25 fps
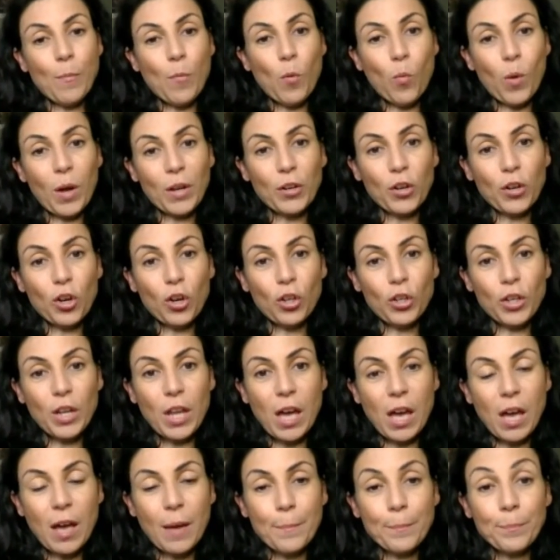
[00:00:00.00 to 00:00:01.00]
one
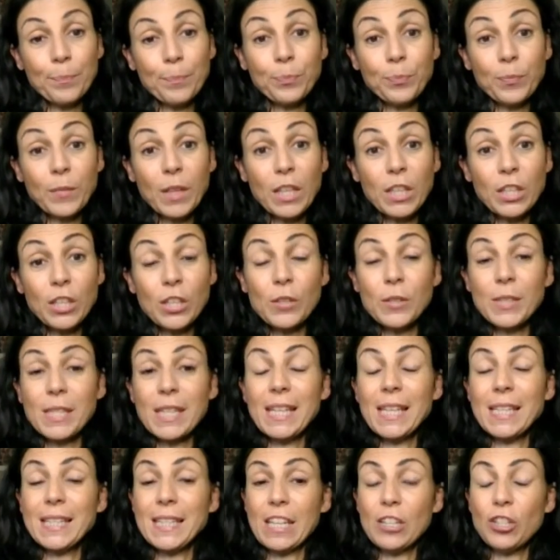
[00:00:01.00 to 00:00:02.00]
on
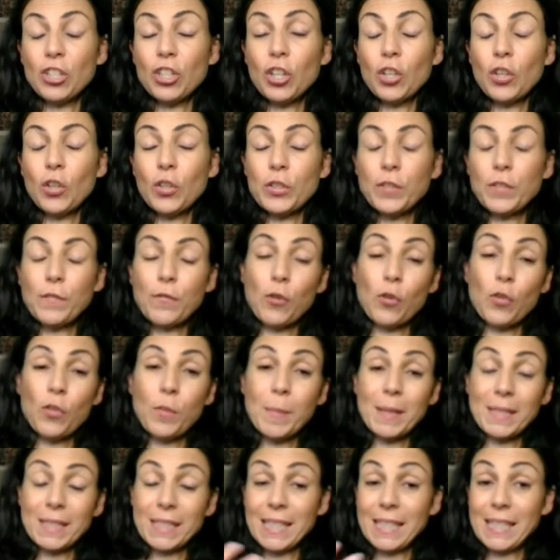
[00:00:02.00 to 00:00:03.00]
using essential oils for the
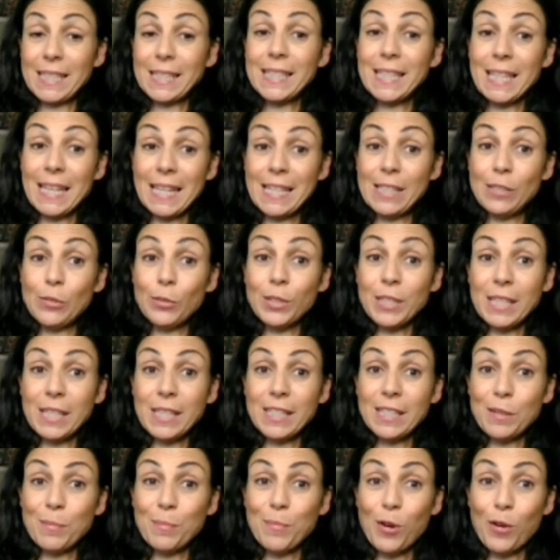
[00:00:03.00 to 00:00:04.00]
musculoskeletal
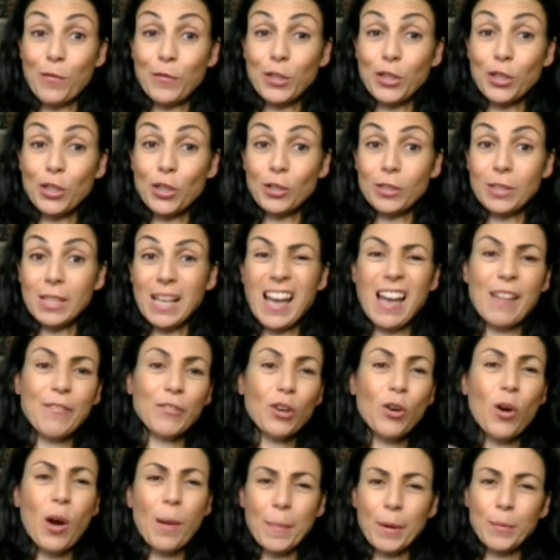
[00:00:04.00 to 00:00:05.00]
system of your dogs. I
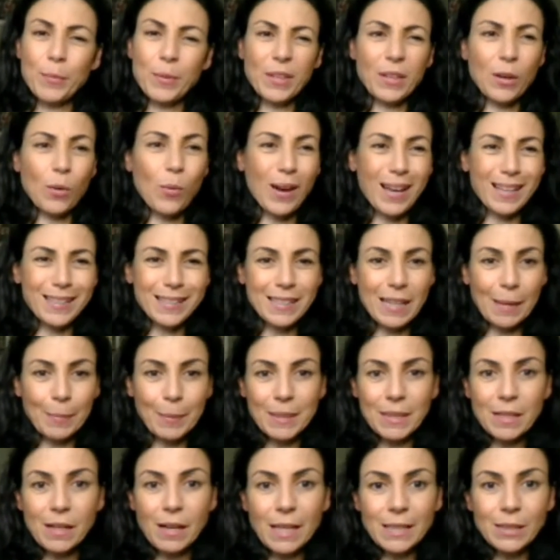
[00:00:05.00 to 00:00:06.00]
haven't come up with quite a
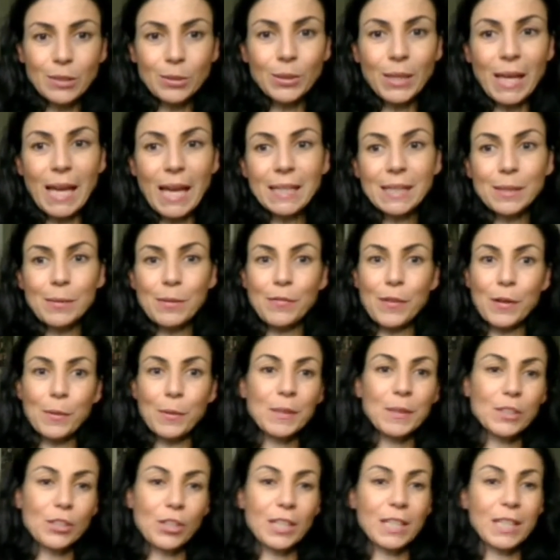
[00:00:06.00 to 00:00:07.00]
snappy title yet, so if
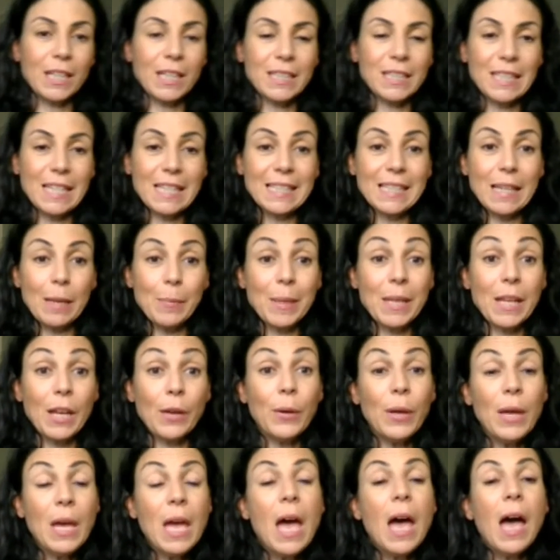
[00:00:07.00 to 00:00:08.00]
anyone's got any ideas, let me
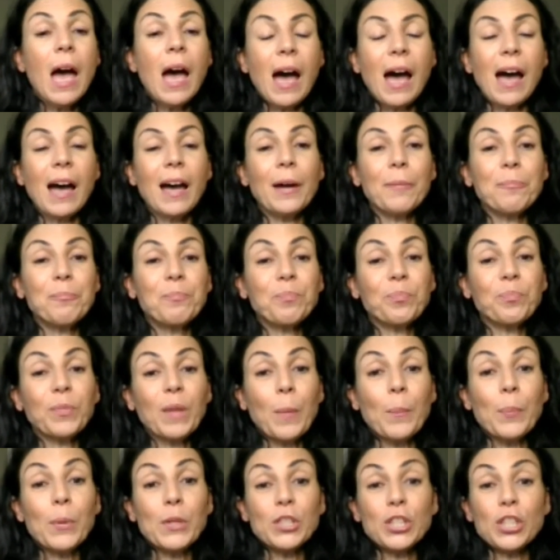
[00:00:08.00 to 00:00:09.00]
know.
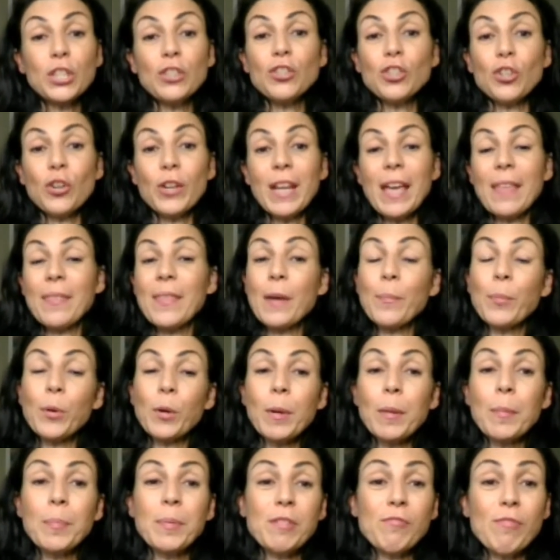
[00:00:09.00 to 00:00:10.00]
But do join, and there'll
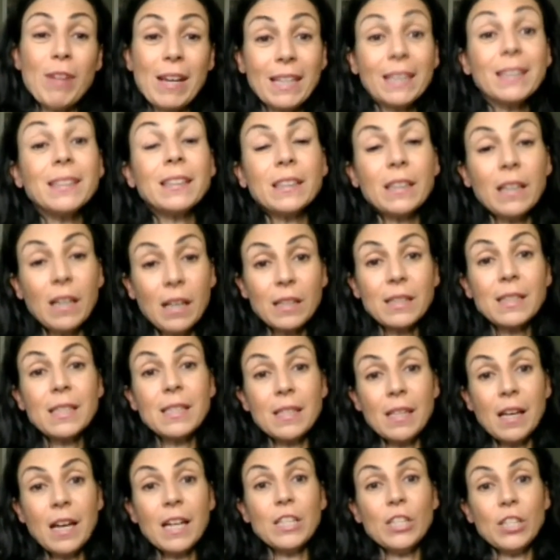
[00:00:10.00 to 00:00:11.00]
probably be regular
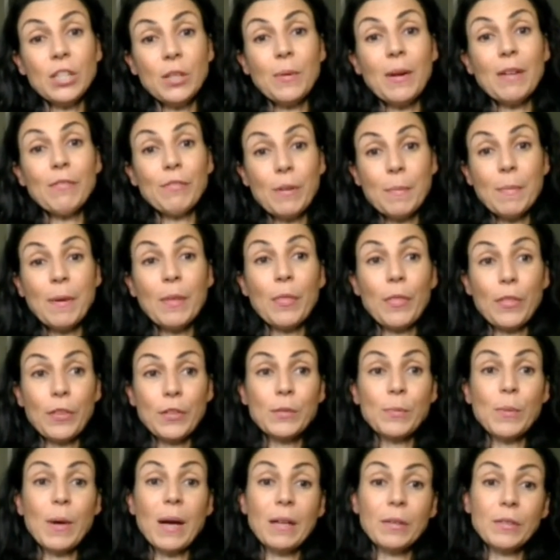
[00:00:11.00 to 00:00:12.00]
classes that I do every month
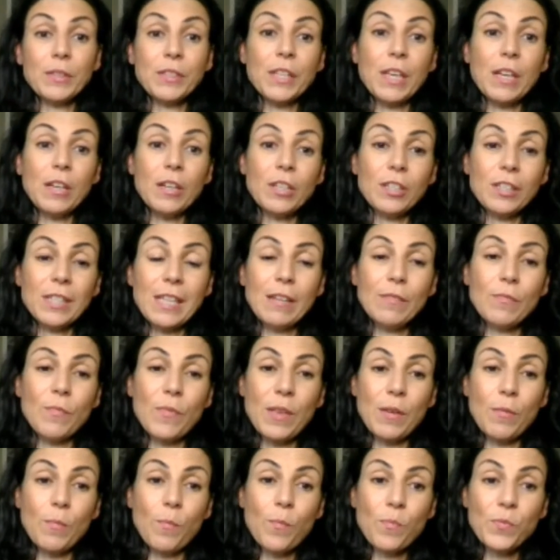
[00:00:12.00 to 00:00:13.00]
as well. So because
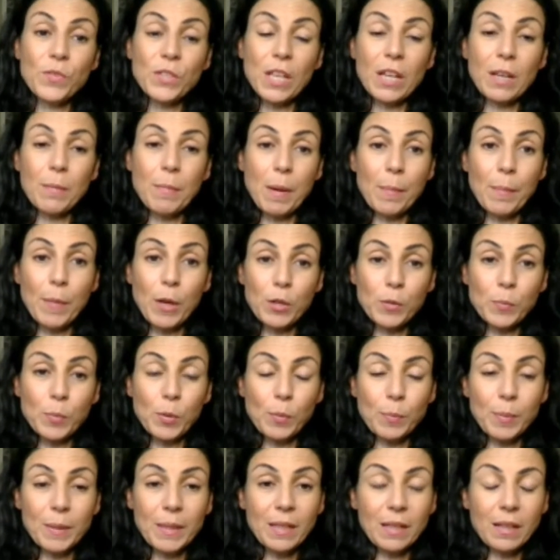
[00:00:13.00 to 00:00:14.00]
they're certainly my most
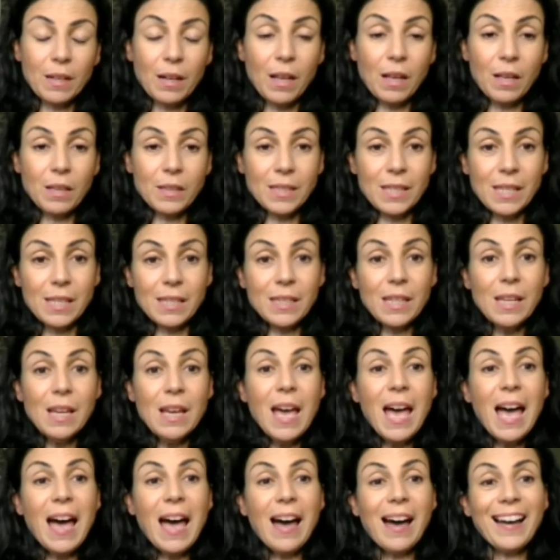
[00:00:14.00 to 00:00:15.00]
popular classes,
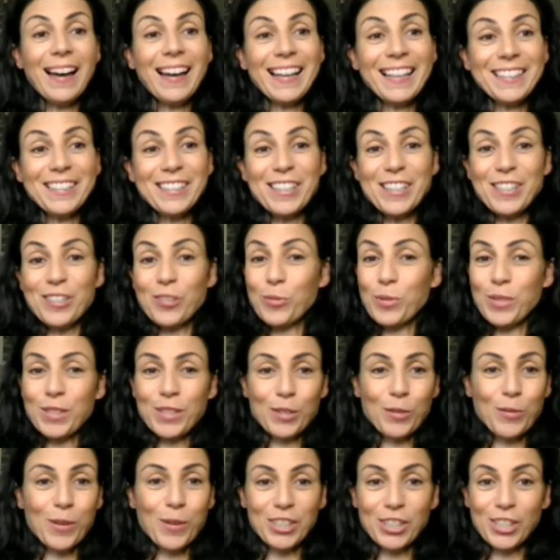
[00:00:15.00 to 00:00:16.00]
and it's always
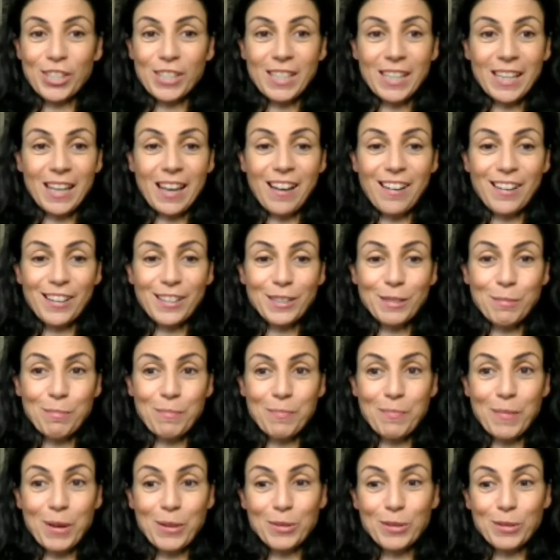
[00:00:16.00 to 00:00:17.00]
the questions I get asked
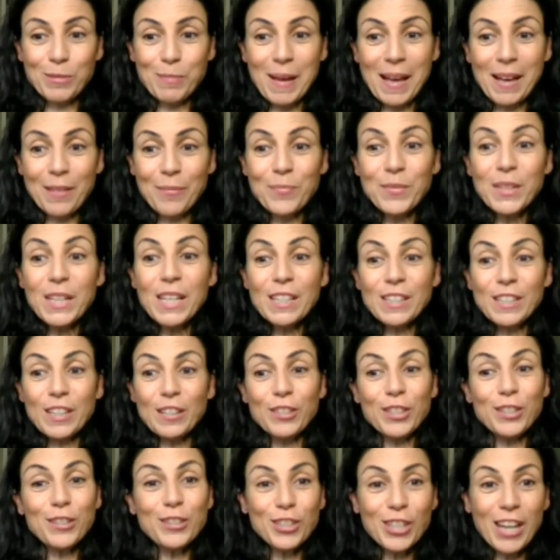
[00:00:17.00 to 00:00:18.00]
most about. So
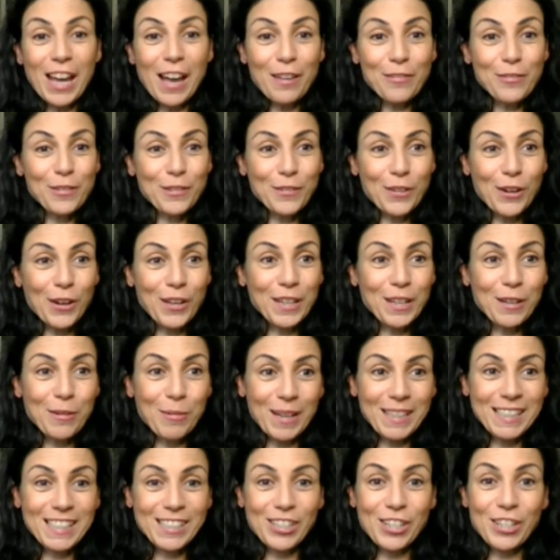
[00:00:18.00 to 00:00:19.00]
do shout if you've got any
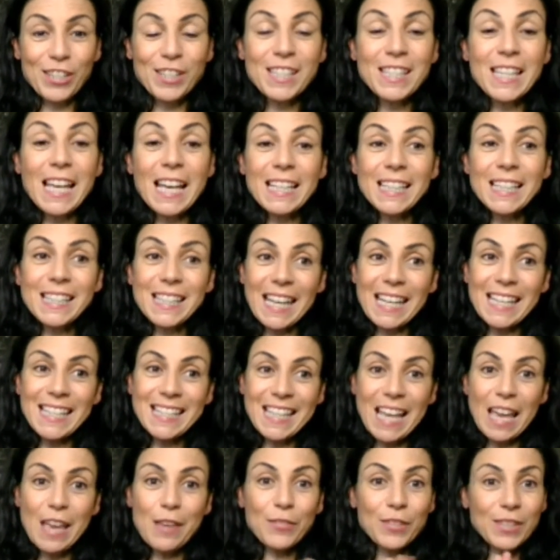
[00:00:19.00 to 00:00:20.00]
questions. Stay
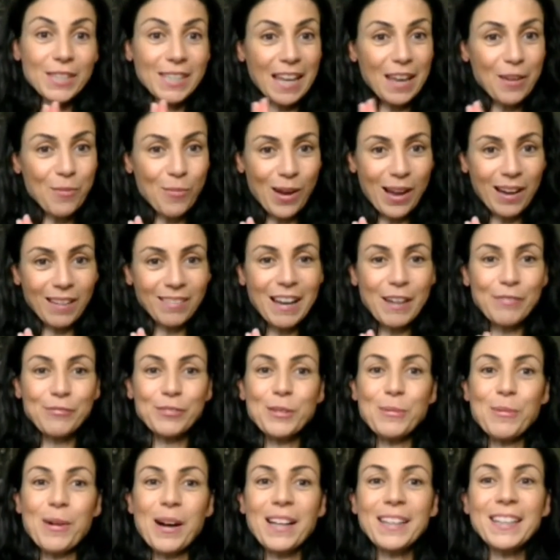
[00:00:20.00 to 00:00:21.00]
safe, stay well,
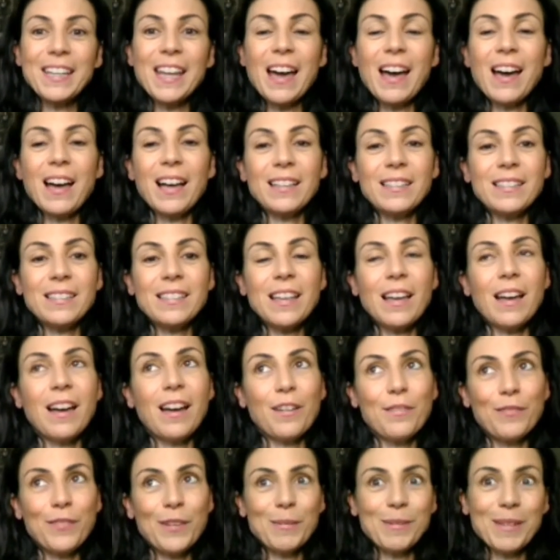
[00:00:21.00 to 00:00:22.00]
everyone, and
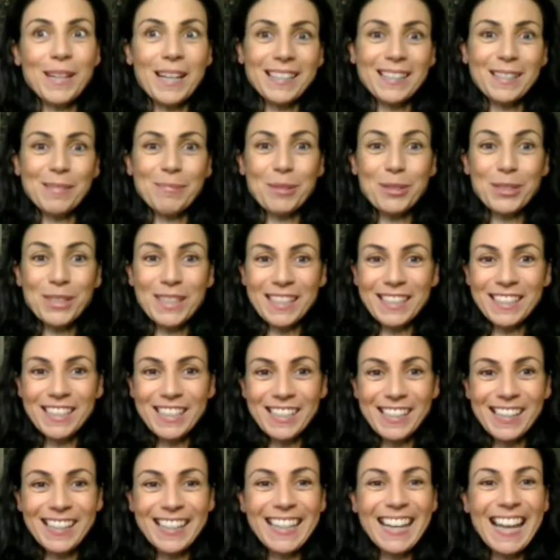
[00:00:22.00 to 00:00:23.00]
hopefully we'll get some more
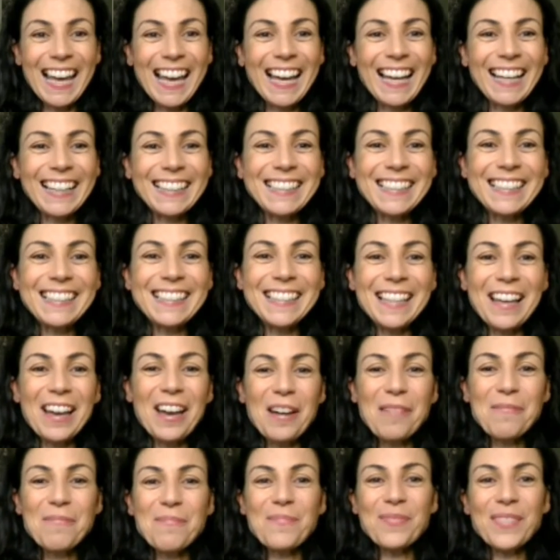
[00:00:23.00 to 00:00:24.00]
sunshine and
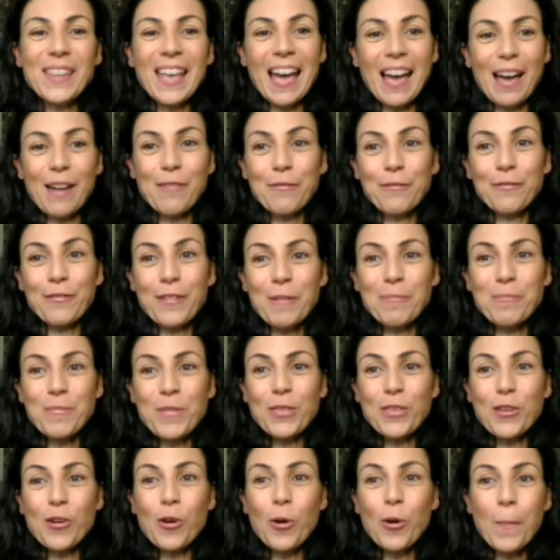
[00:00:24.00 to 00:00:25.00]
have fun
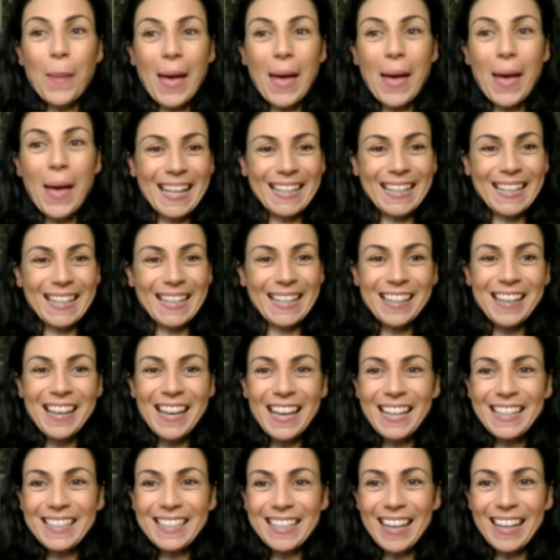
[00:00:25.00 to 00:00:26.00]
with your pets.
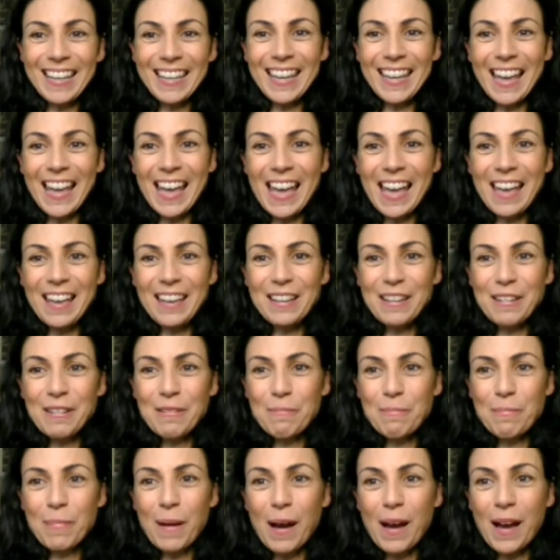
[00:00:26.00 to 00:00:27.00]
Take care.
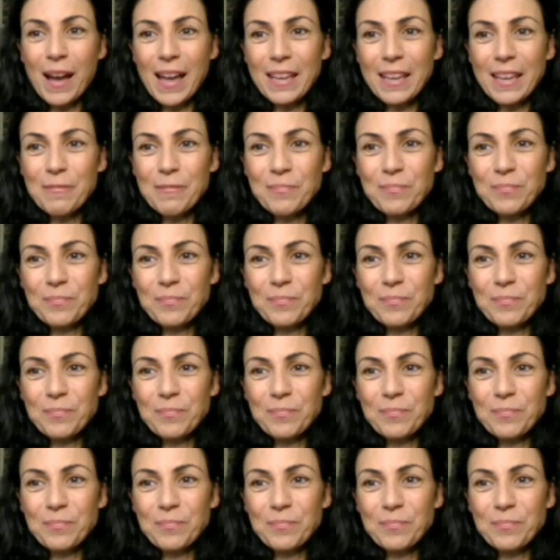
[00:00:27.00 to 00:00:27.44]
Bye.